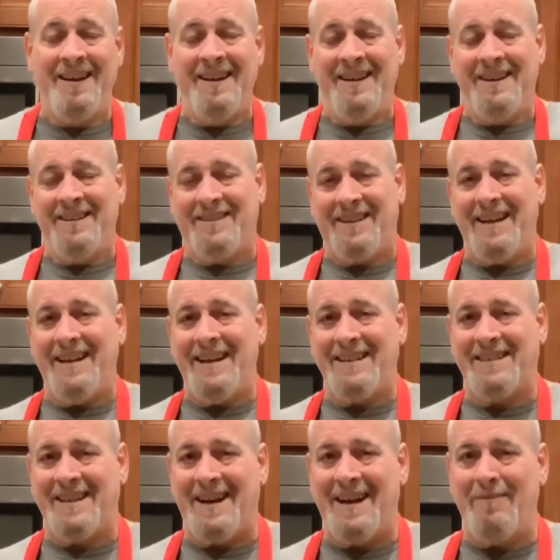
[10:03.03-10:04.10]
See you
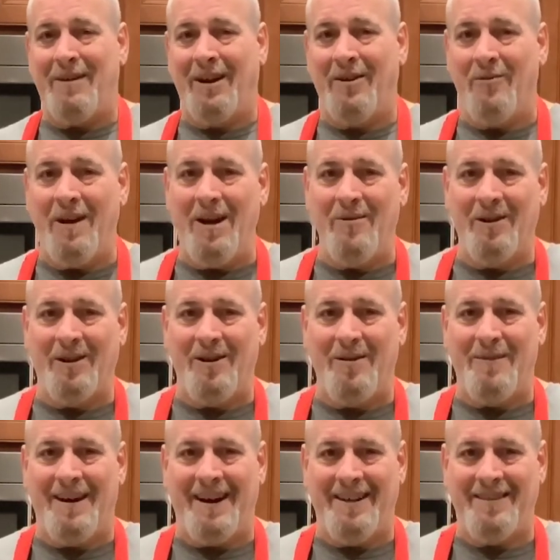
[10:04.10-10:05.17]
next time on the Wayward
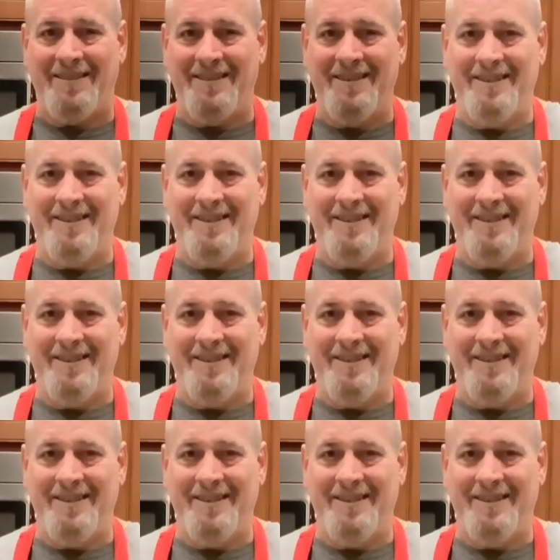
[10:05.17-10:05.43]
Gourmands.